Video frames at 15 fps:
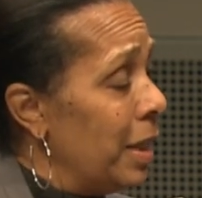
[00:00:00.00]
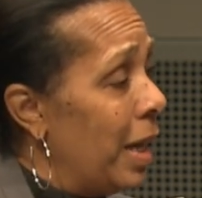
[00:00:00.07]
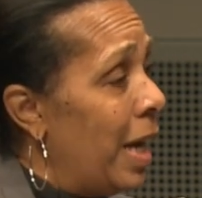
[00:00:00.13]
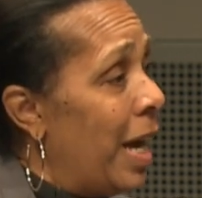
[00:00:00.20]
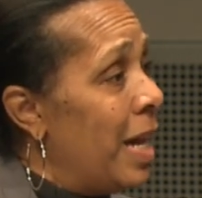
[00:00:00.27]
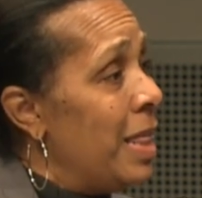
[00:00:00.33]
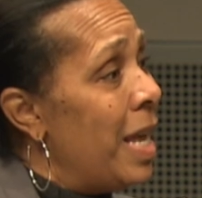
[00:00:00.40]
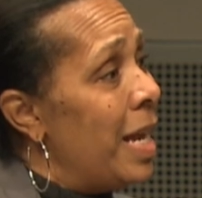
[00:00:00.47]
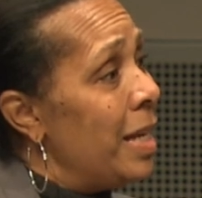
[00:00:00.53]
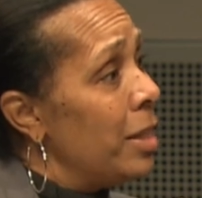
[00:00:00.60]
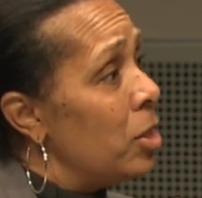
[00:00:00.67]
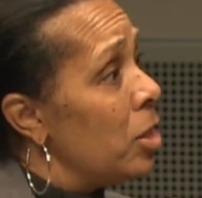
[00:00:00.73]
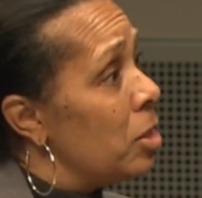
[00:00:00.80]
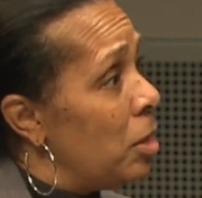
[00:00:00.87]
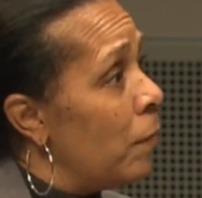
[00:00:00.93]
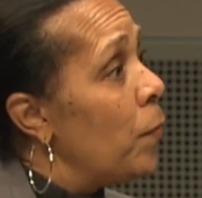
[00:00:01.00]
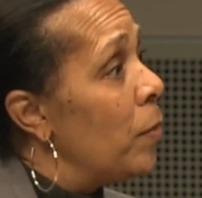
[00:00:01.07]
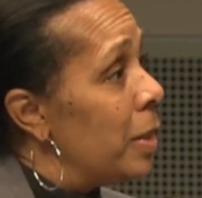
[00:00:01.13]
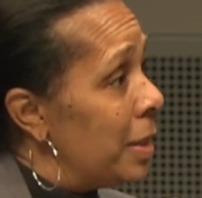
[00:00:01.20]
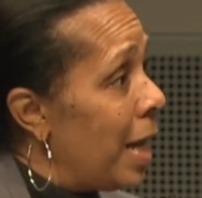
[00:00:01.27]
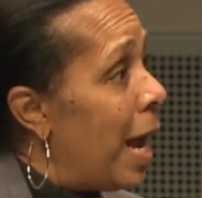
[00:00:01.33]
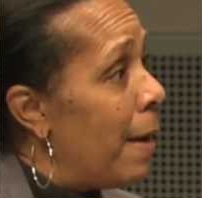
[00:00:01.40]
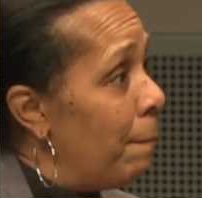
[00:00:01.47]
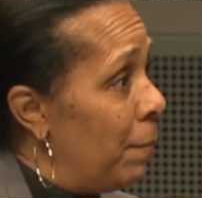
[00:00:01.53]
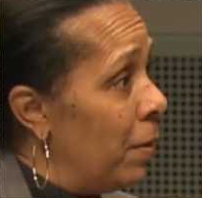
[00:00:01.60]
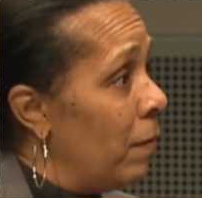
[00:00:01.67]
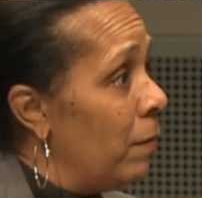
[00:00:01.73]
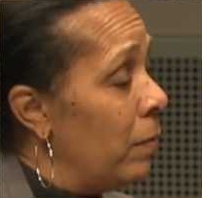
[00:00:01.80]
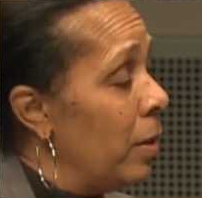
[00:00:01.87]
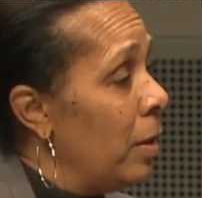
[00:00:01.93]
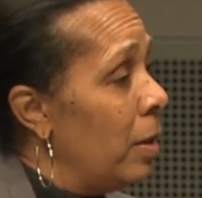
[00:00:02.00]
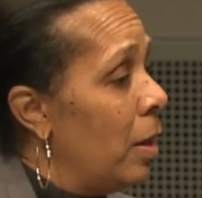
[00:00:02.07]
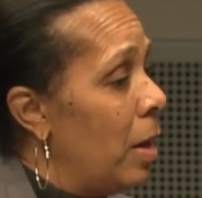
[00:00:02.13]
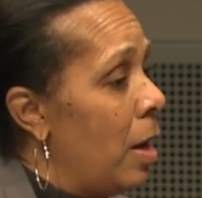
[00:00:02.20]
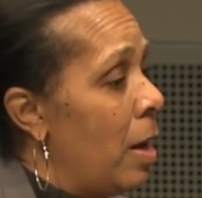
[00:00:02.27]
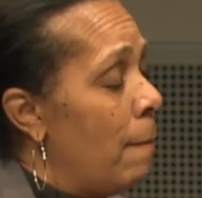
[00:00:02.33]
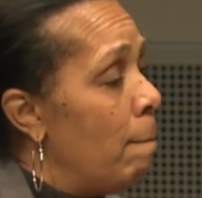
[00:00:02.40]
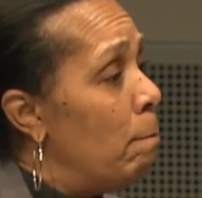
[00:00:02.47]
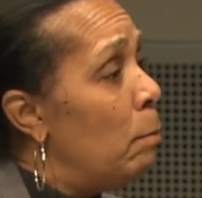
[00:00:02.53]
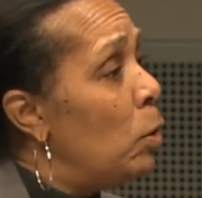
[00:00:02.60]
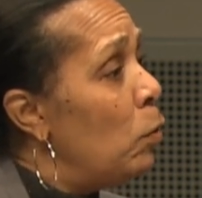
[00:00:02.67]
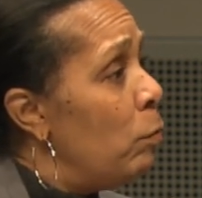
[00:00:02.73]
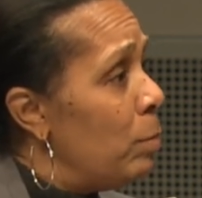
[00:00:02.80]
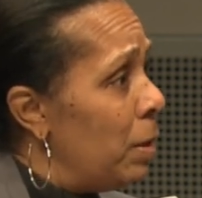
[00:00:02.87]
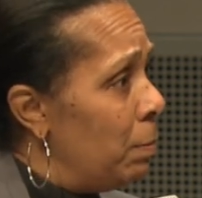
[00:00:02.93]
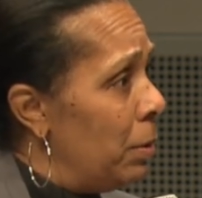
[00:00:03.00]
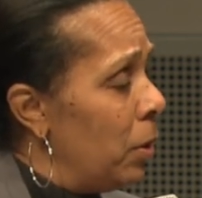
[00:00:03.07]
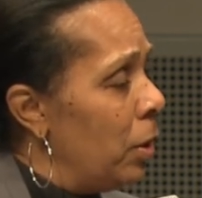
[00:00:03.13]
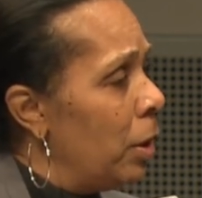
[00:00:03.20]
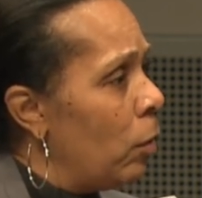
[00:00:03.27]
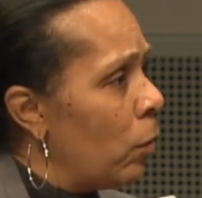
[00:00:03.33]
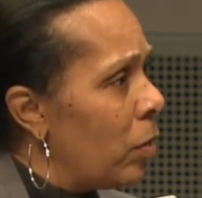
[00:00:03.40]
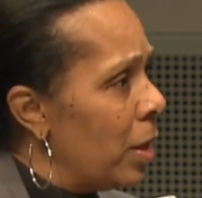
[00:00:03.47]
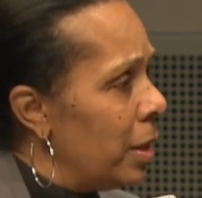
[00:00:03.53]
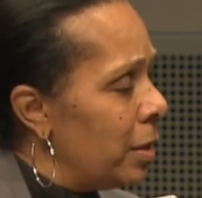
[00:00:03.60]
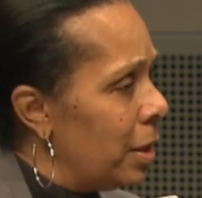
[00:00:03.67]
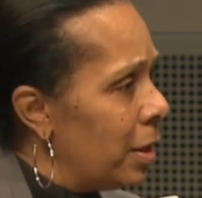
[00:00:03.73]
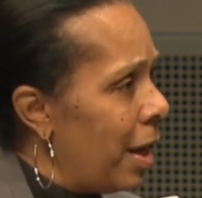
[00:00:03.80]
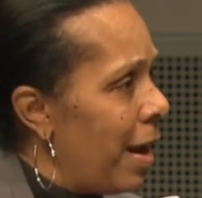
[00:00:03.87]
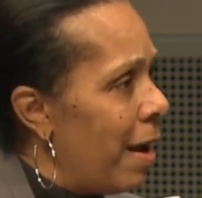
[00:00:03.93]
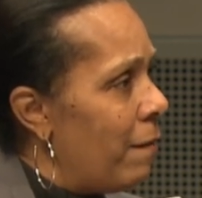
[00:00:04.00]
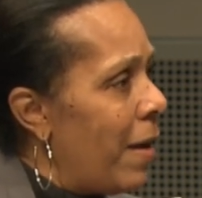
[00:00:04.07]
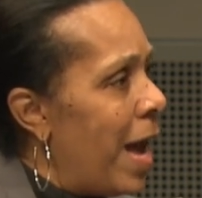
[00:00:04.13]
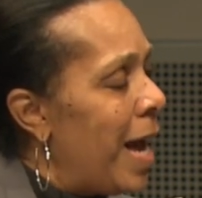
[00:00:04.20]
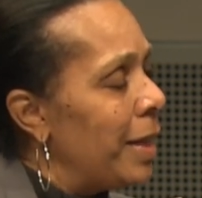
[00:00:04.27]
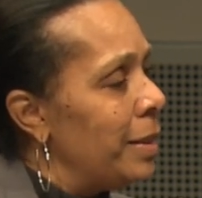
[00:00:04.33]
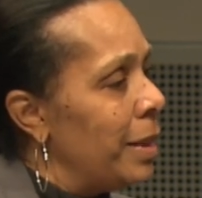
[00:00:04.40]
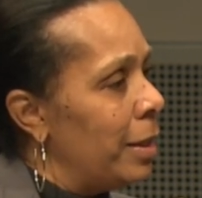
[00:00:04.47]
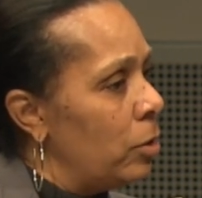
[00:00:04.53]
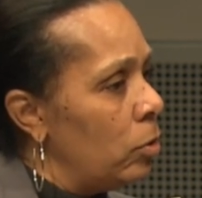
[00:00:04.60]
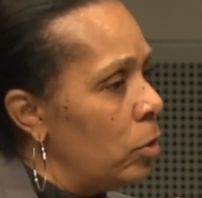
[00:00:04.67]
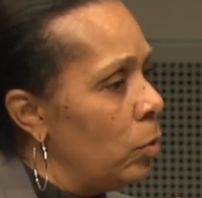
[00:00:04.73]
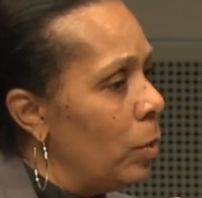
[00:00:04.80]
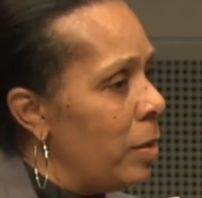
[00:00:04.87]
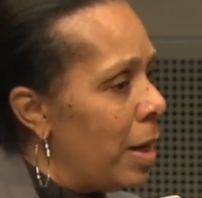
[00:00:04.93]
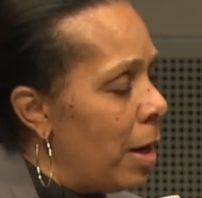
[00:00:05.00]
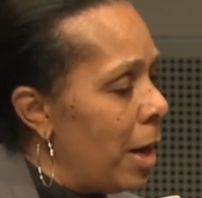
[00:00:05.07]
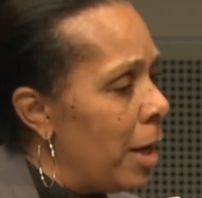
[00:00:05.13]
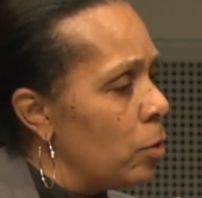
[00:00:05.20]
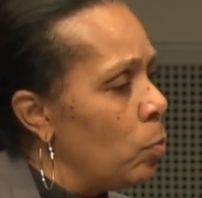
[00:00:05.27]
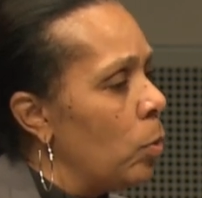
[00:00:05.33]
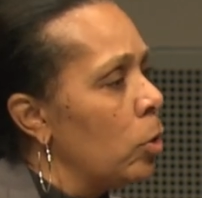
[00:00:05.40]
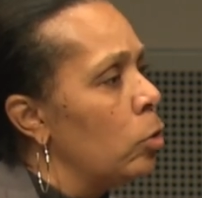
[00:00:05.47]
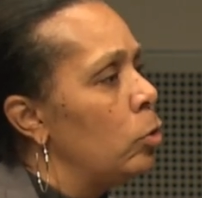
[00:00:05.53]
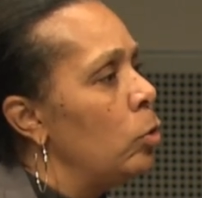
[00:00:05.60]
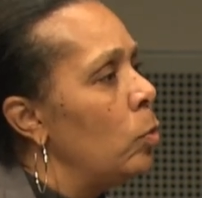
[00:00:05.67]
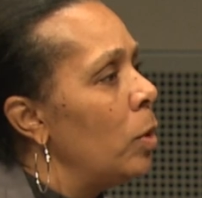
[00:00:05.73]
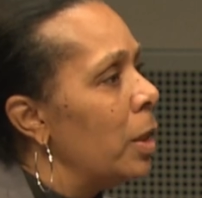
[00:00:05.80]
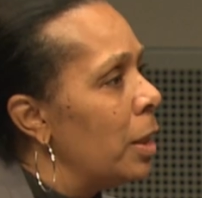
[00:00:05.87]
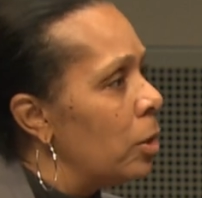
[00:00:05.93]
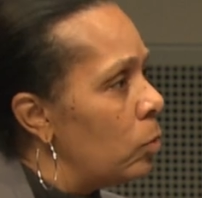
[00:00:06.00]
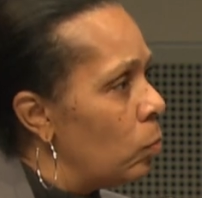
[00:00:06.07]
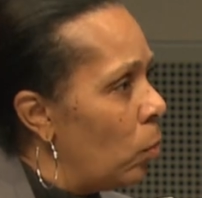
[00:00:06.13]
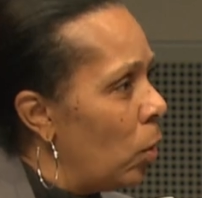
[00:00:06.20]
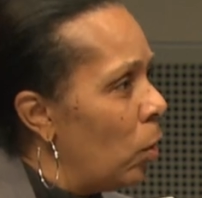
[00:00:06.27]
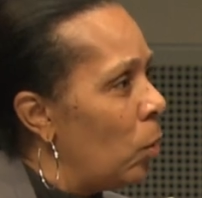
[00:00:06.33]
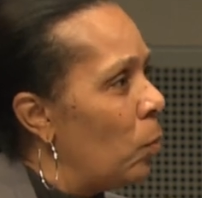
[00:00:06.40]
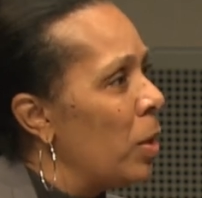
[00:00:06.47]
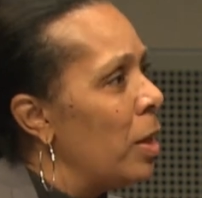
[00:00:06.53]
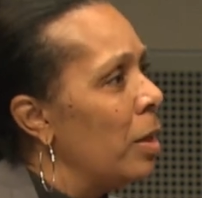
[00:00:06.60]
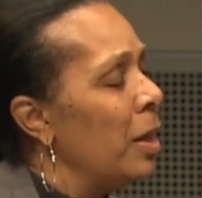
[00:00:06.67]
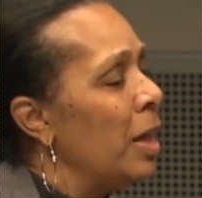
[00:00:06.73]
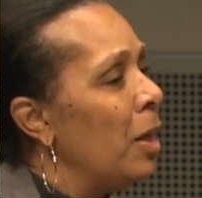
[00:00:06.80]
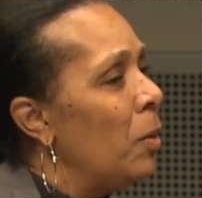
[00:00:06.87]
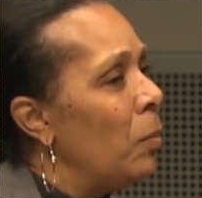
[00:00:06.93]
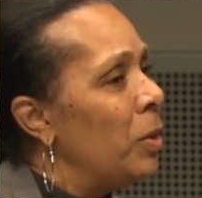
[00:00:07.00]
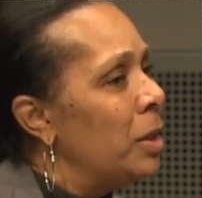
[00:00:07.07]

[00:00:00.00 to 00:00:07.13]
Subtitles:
And that it's a different type of movement building or things that they have access to, and that as we're doing this work, we